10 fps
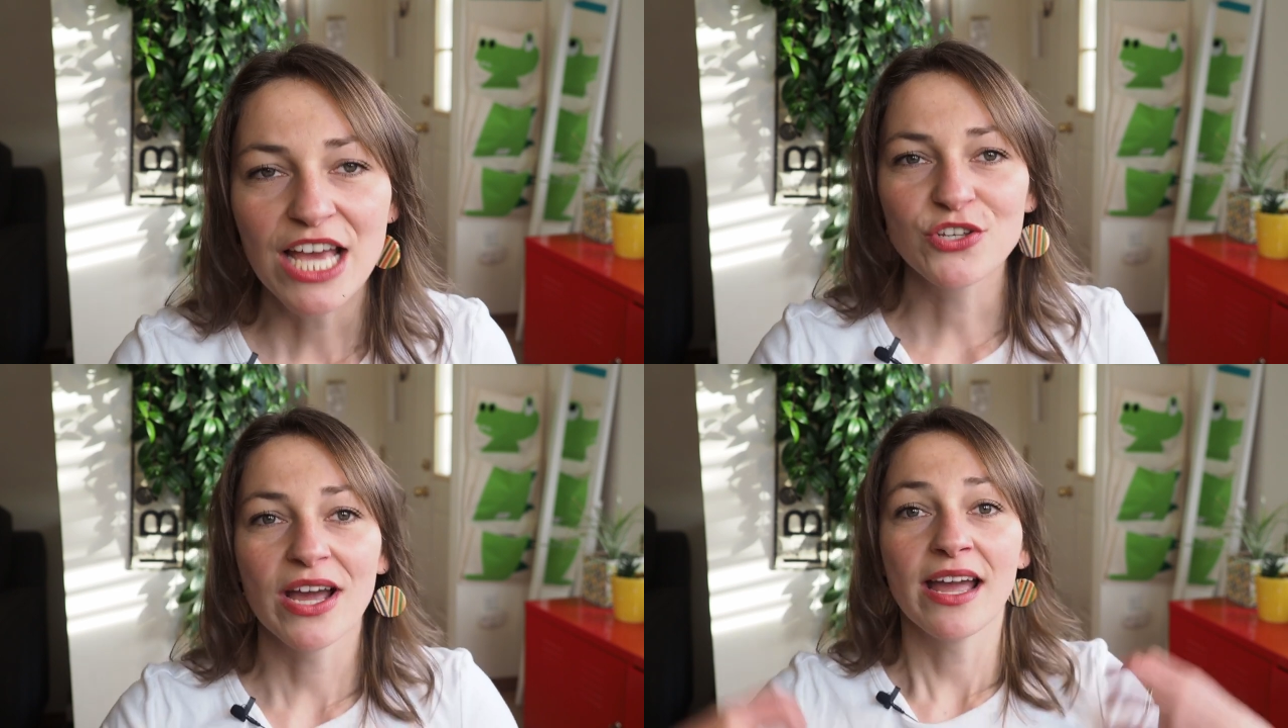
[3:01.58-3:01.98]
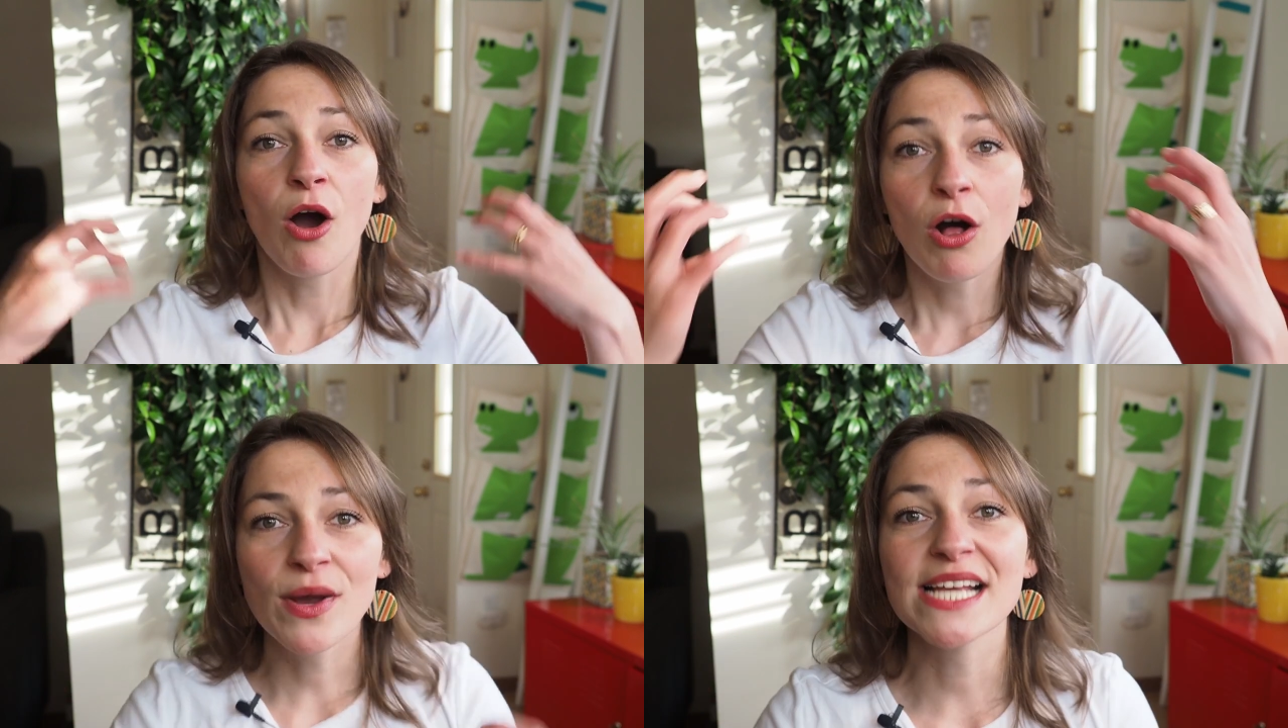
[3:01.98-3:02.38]
So I
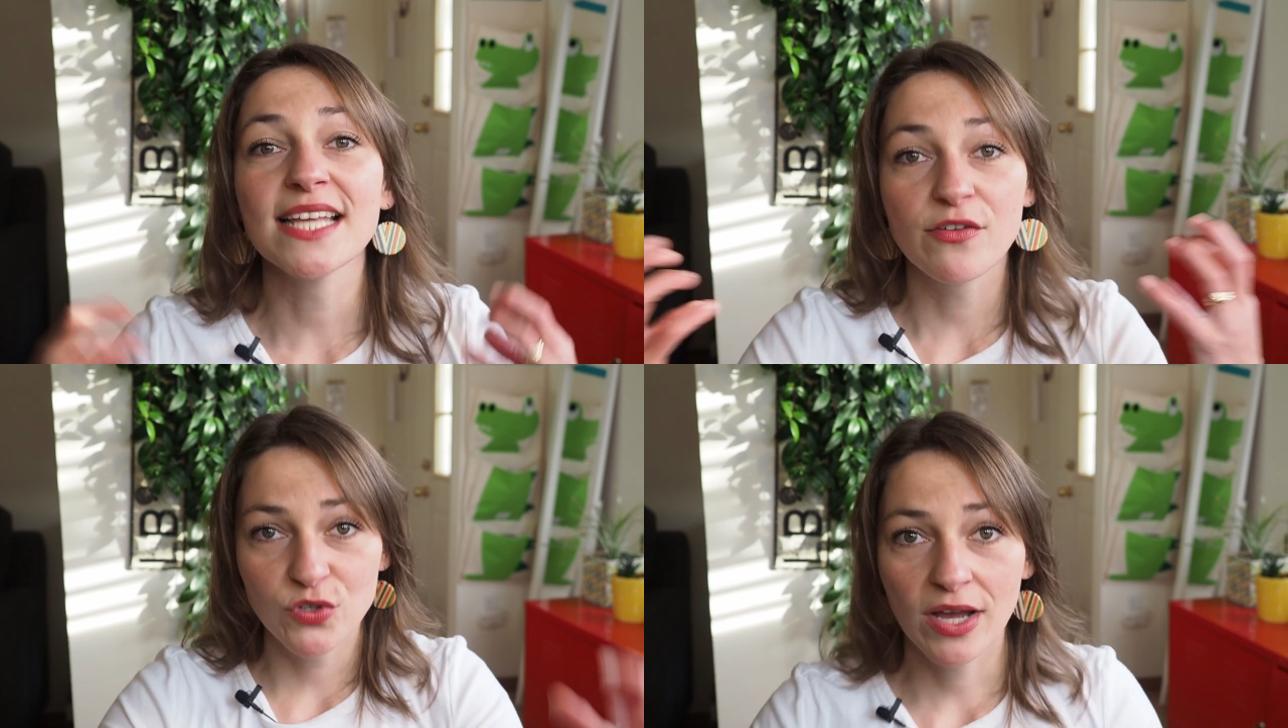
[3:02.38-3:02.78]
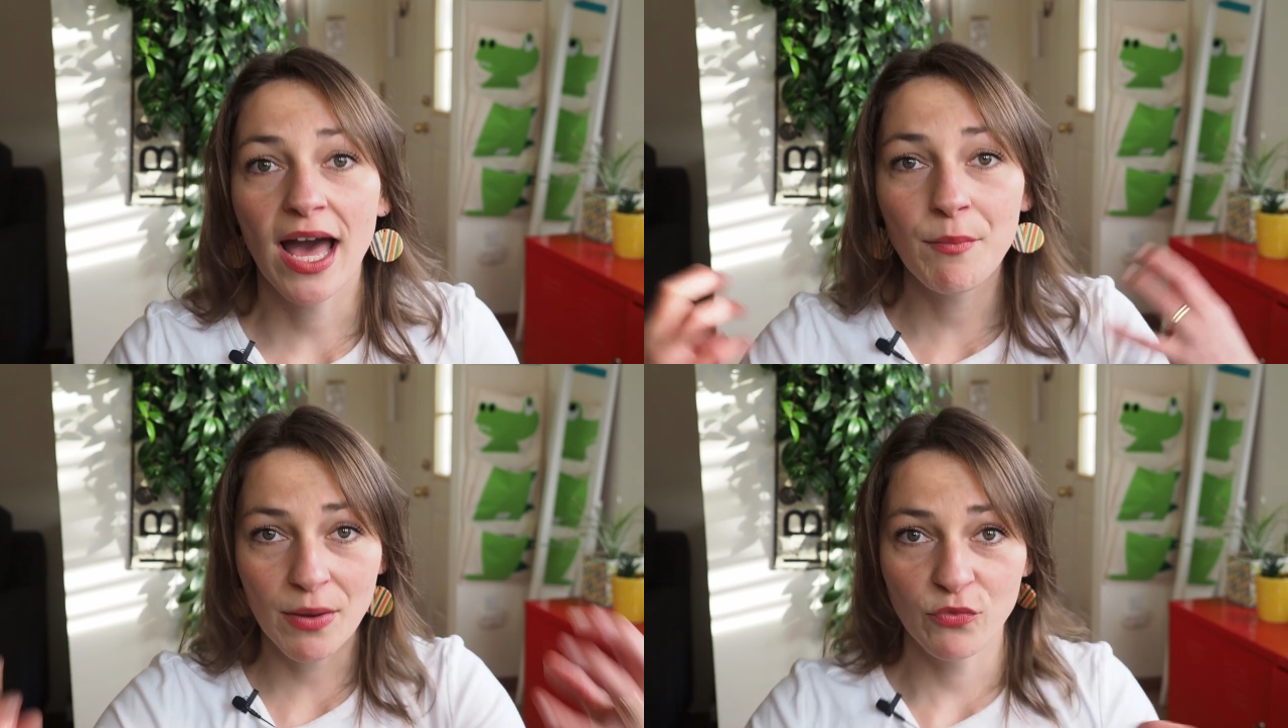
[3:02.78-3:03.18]
always have to
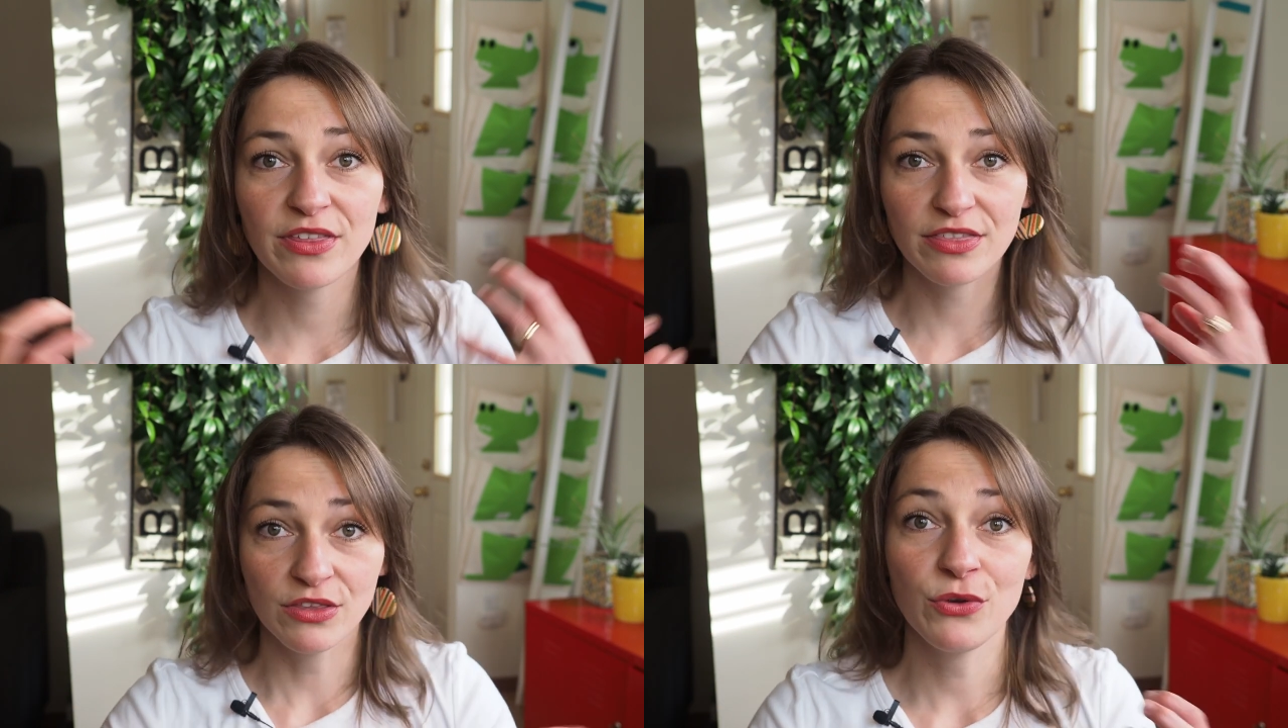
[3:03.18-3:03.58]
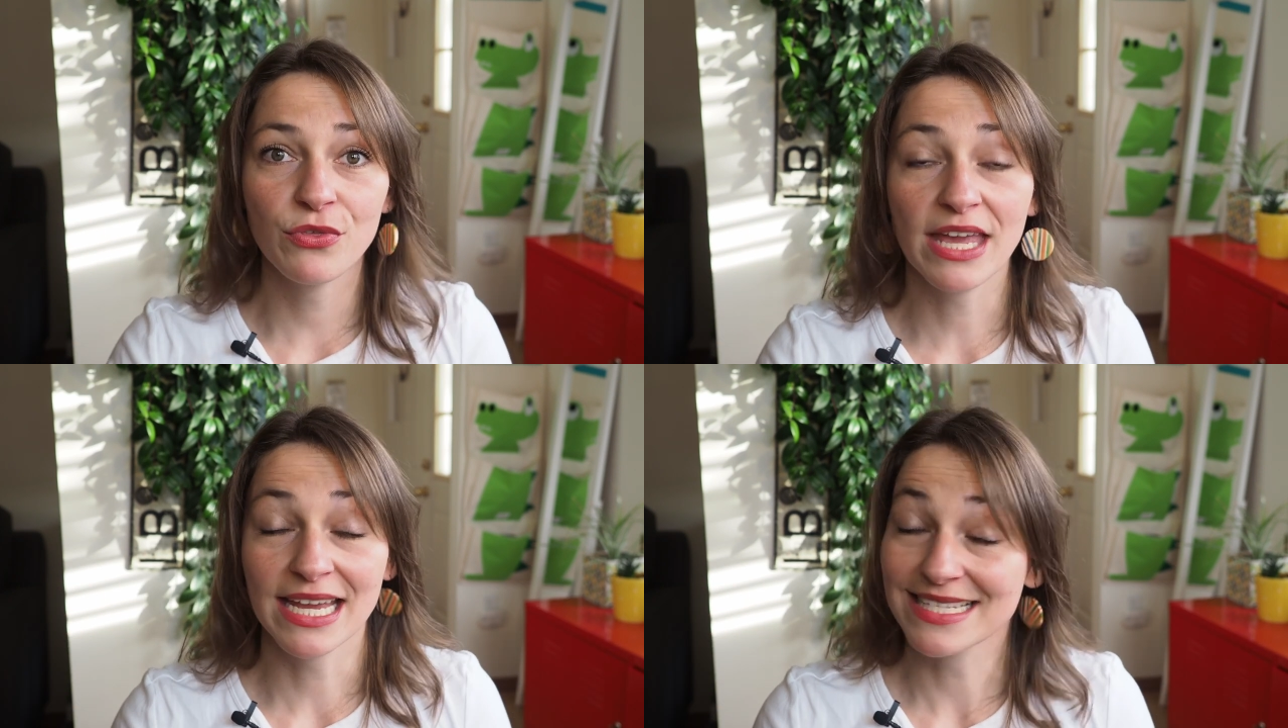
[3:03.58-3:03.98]
come up with new
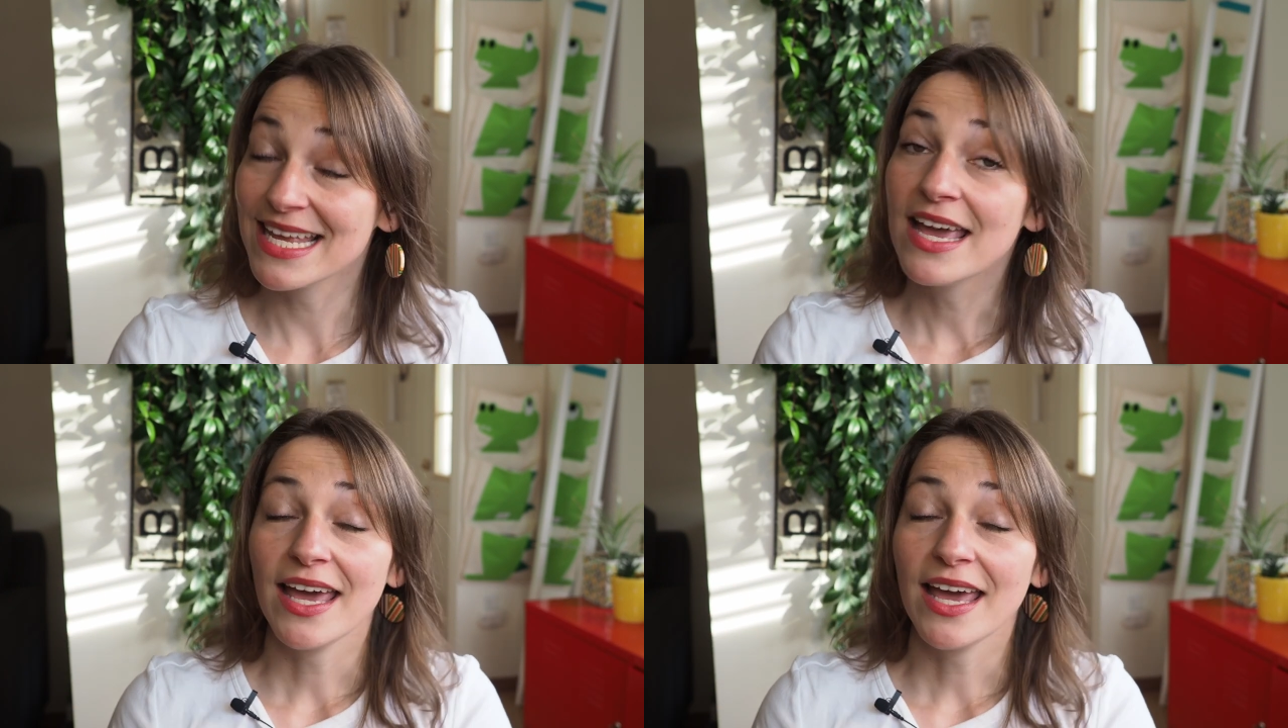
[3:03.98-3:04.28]
things.